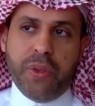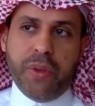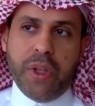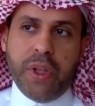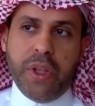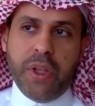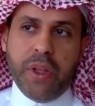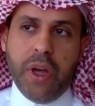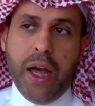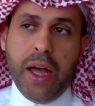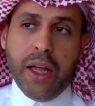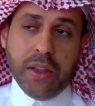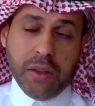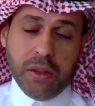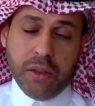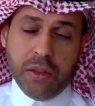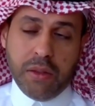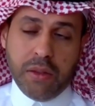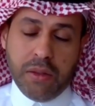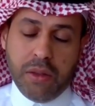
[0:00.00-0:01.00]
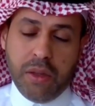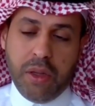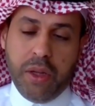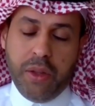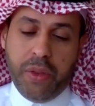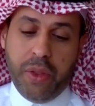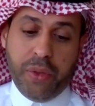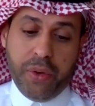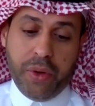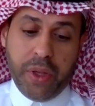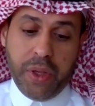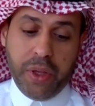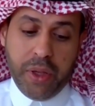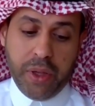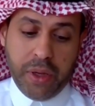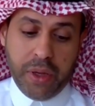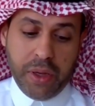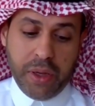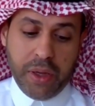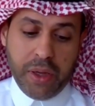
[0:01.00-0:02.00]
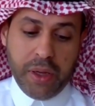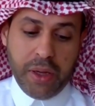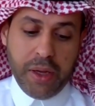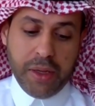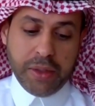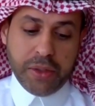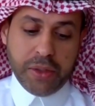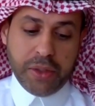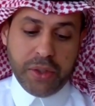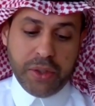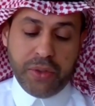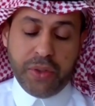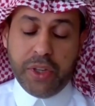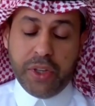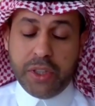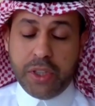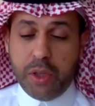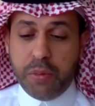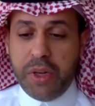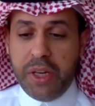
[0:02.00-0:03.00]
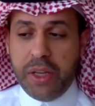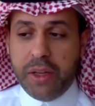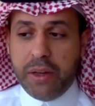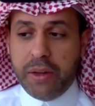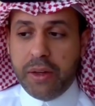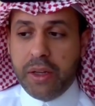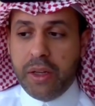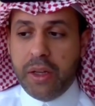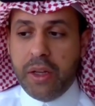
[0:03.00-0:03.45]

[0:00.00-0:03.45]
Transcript: 330 million.